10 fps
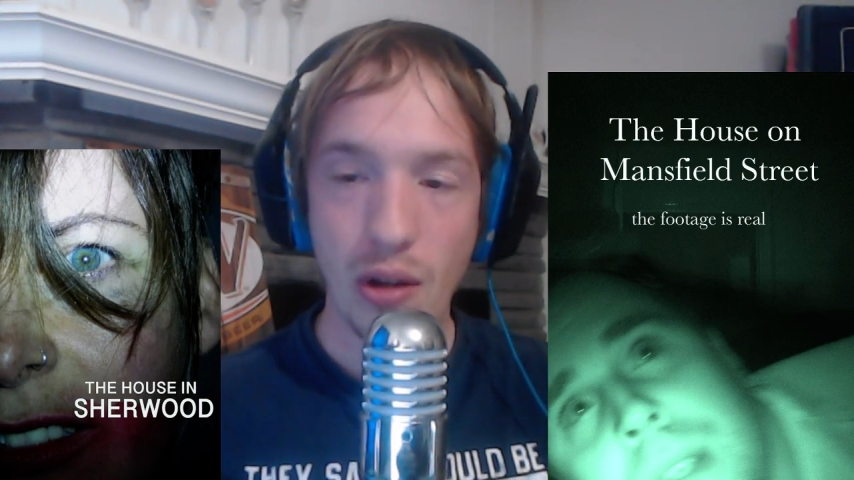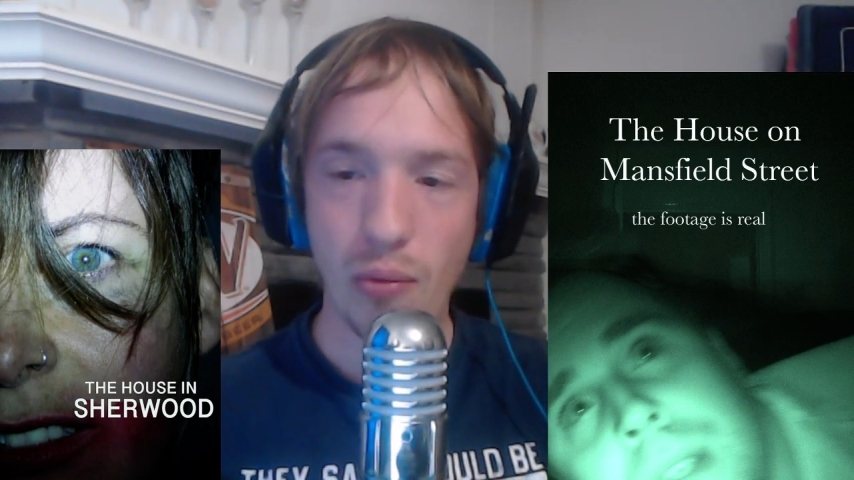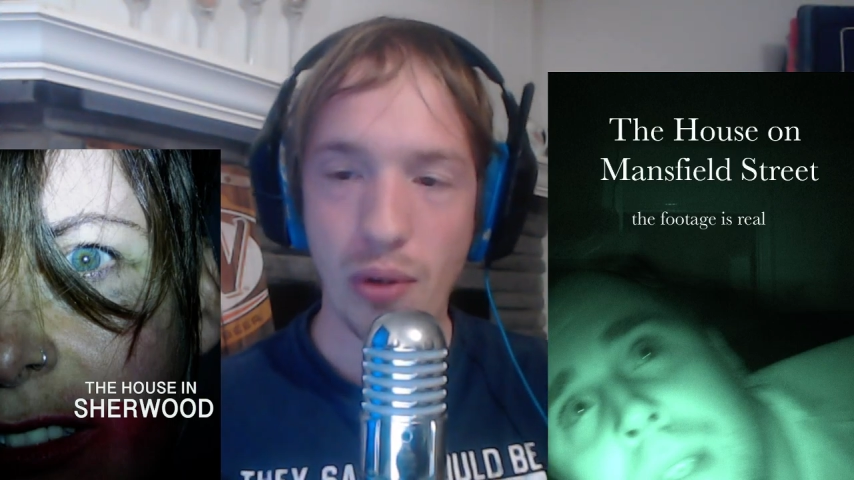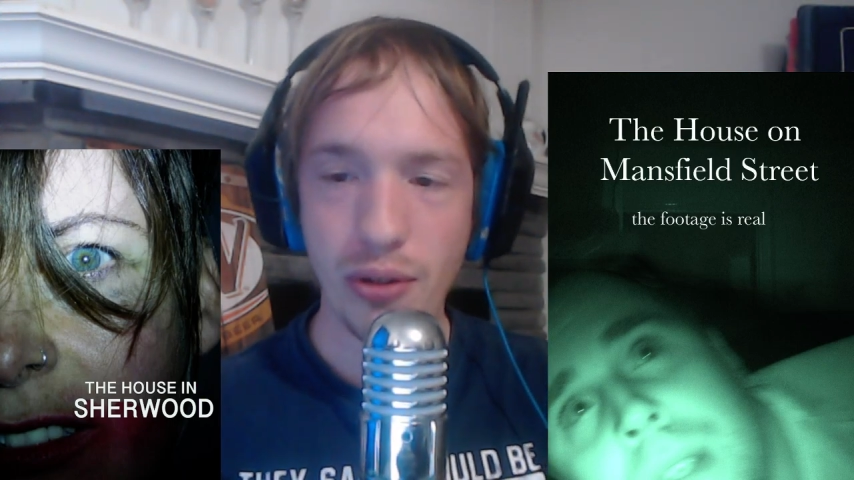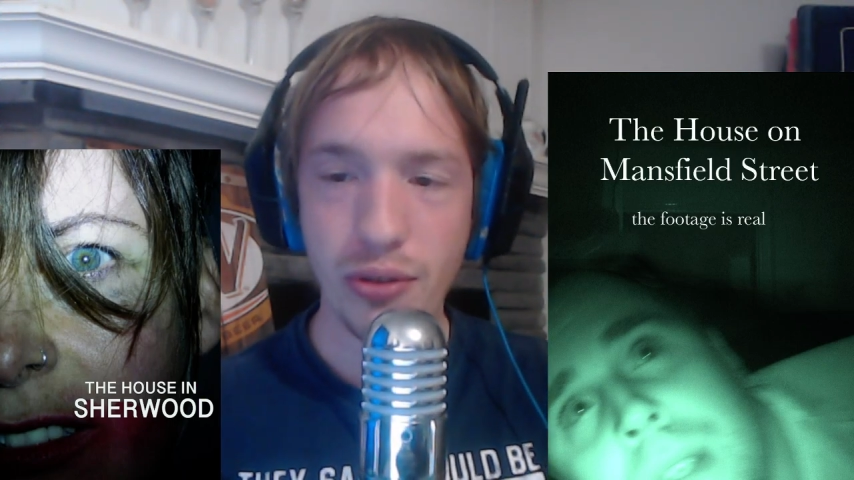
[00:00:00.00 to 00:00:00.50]

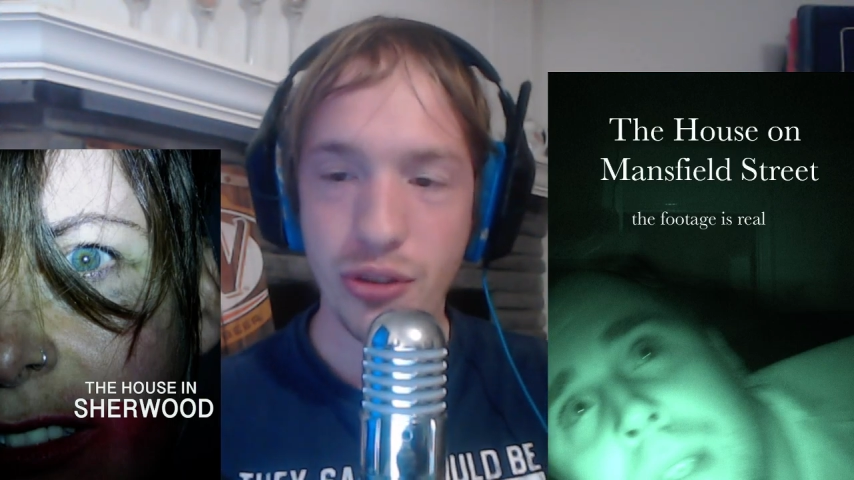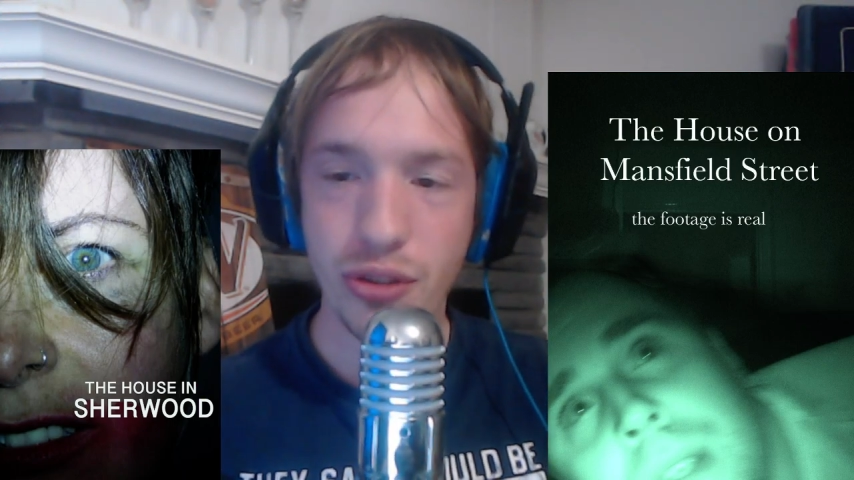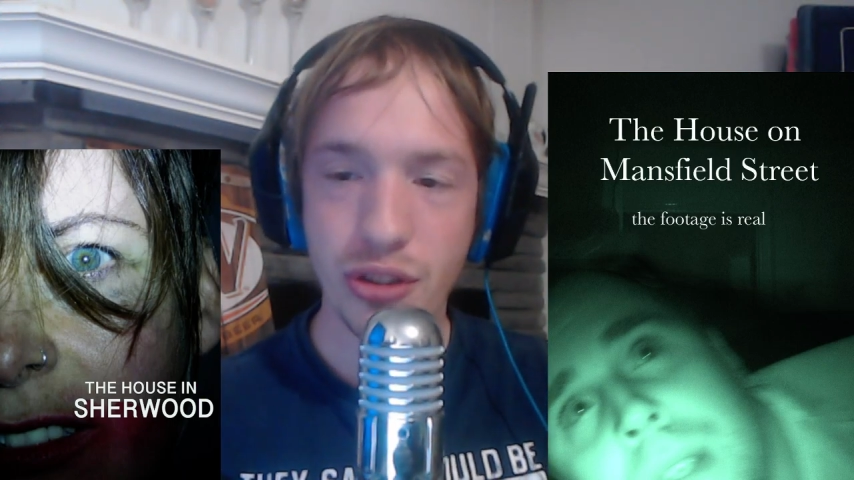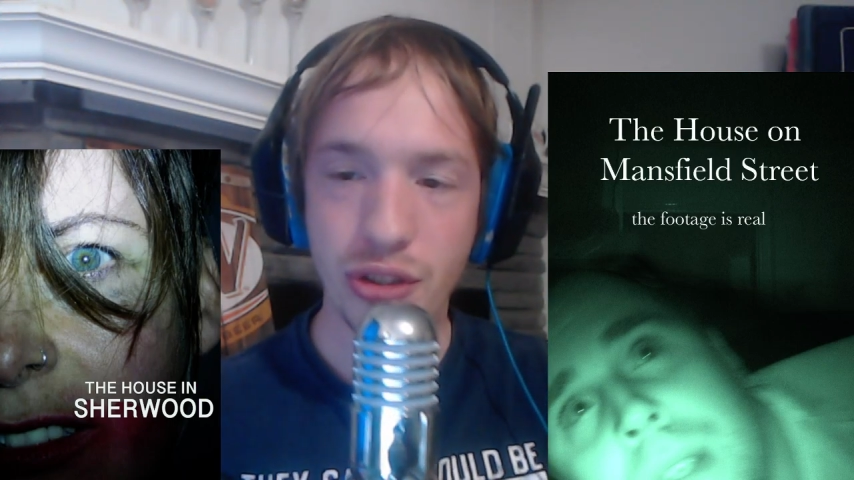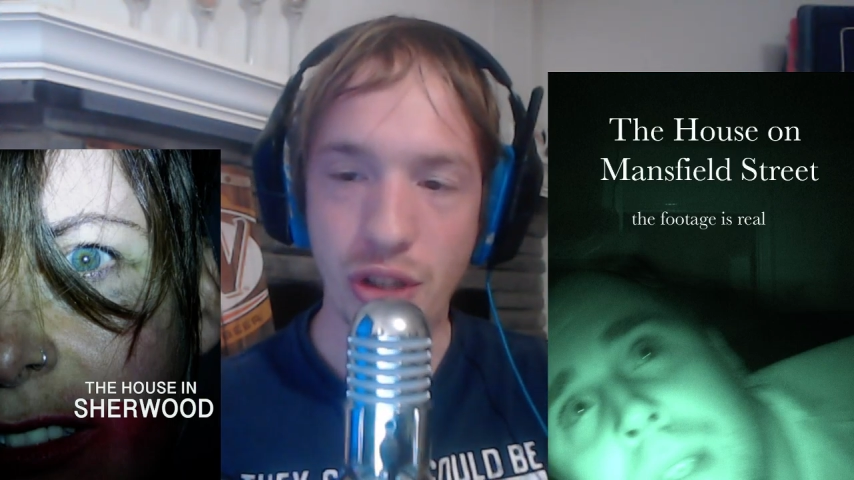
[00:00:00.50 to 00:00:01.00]
Why don't you
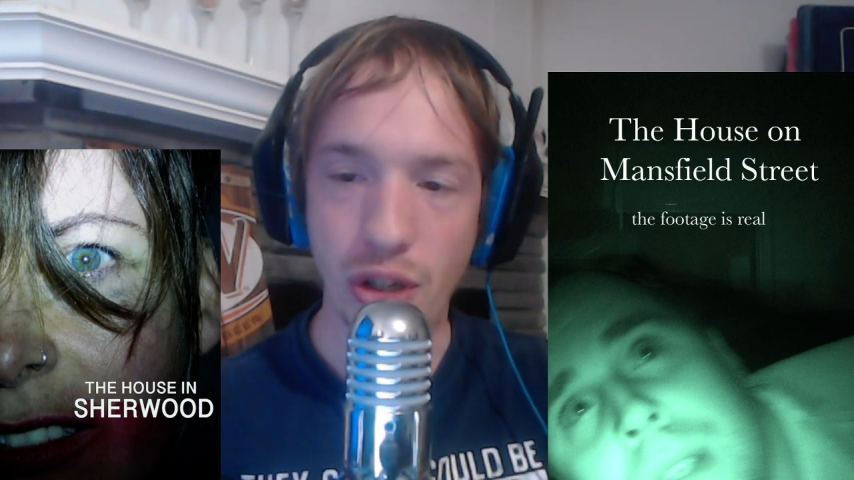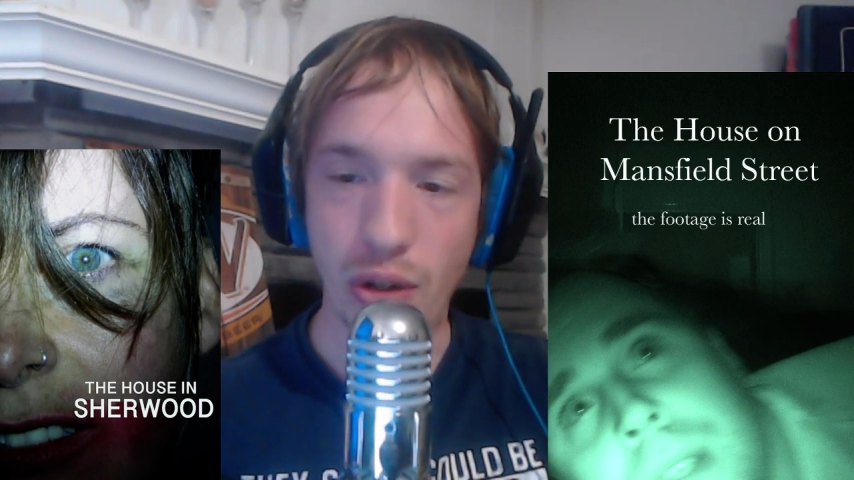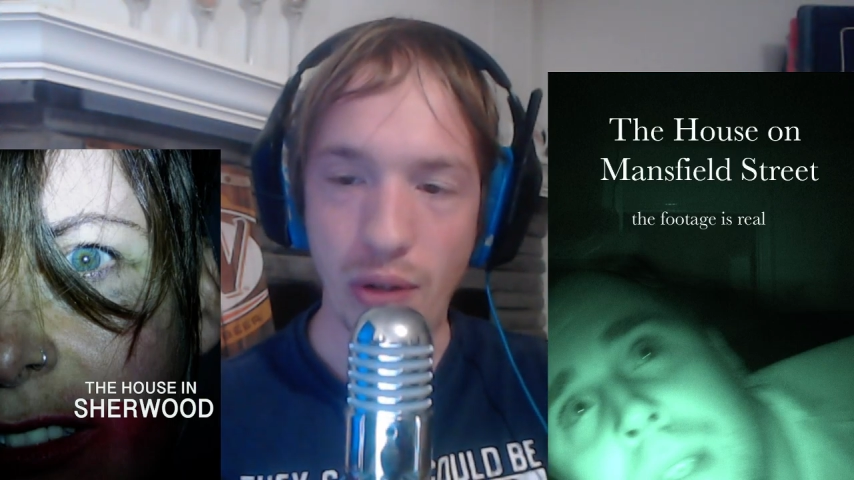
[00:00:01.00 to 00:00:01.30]
just go?